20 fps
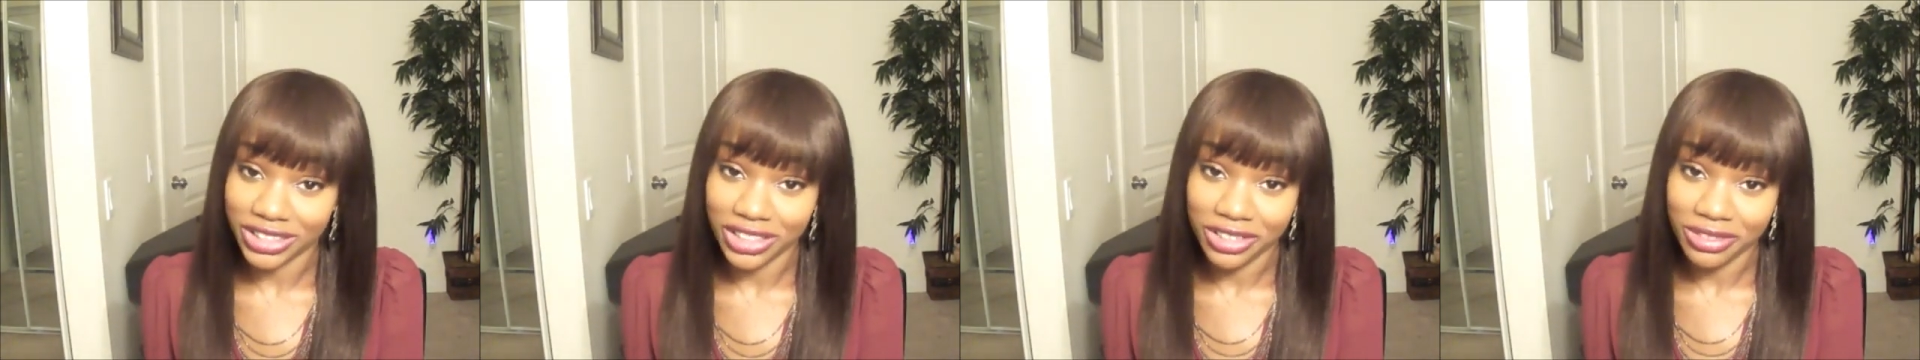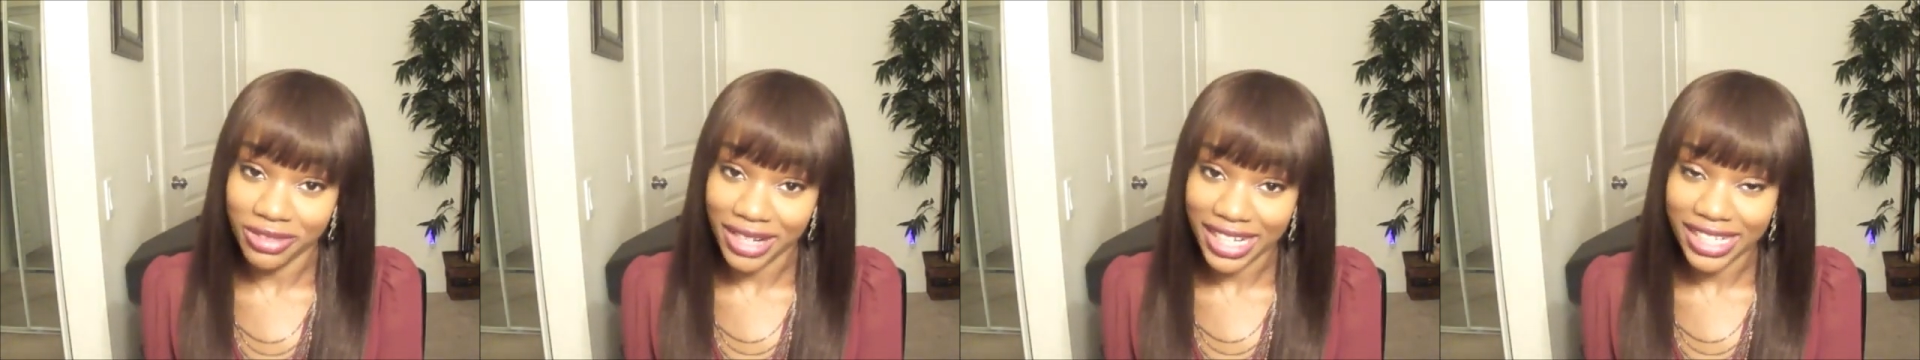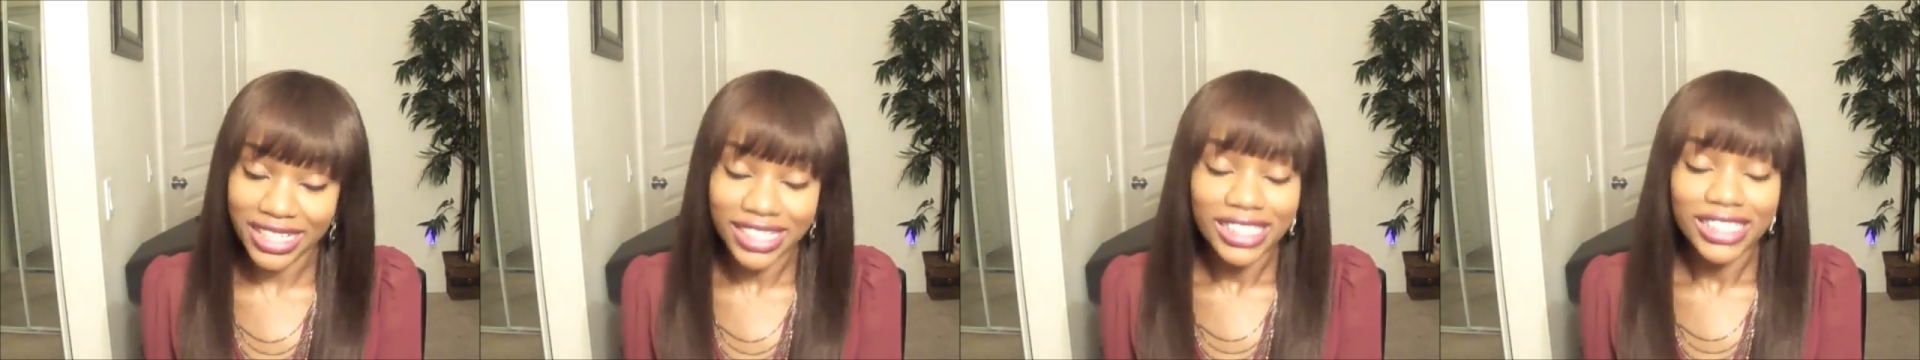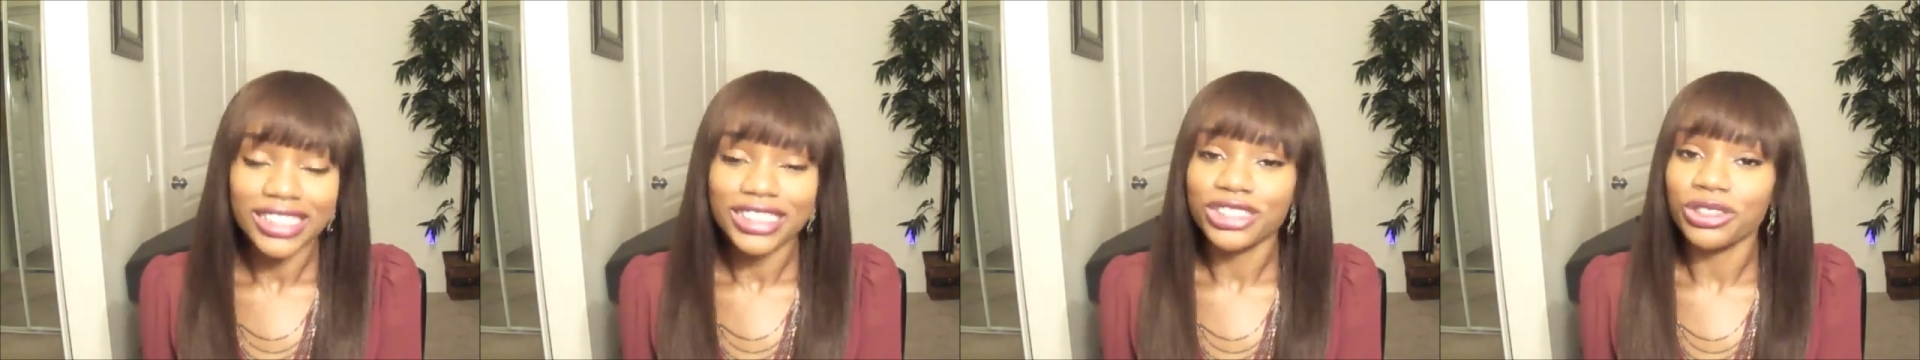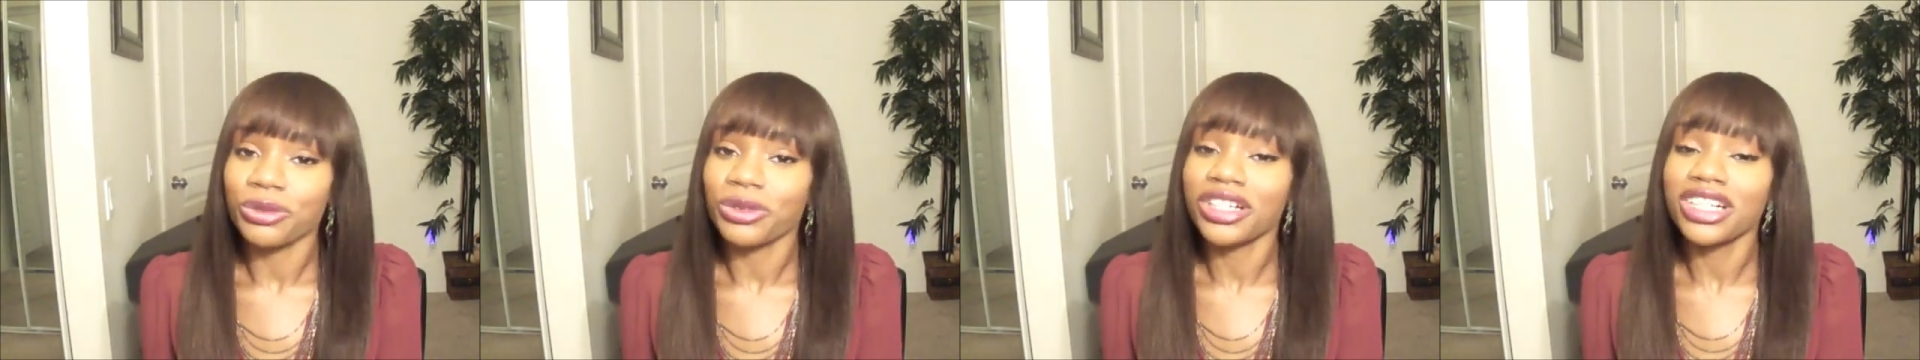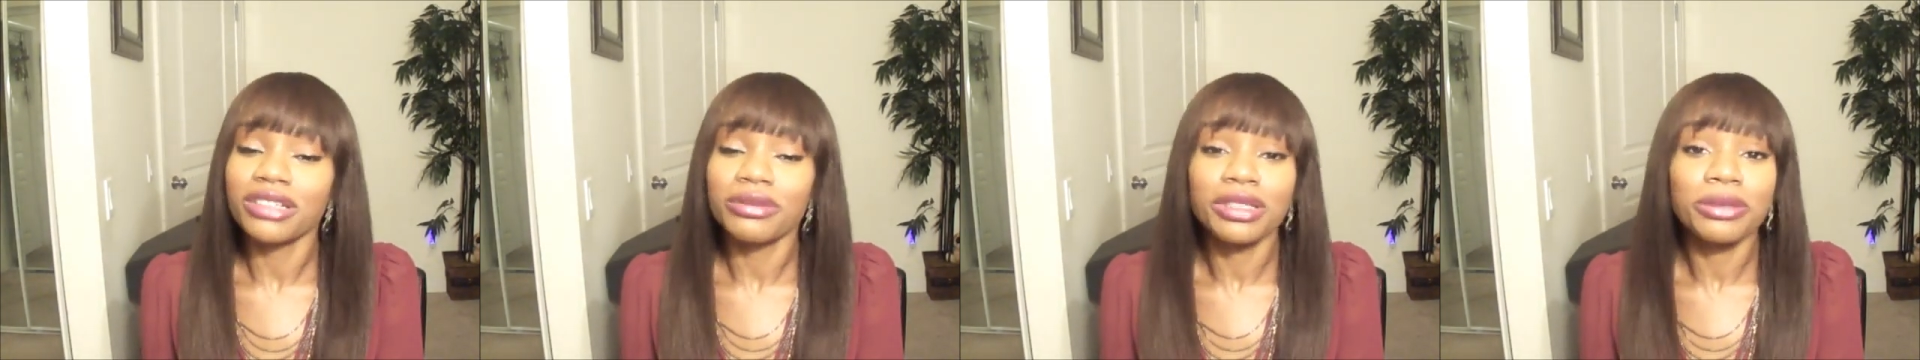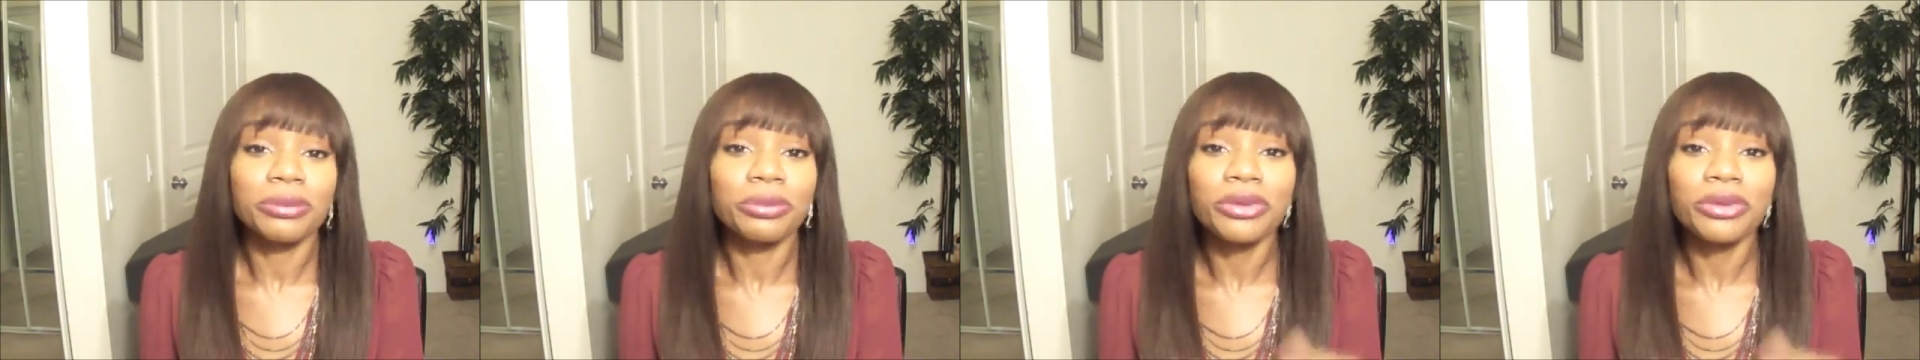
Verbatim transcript: All right, so we're going to be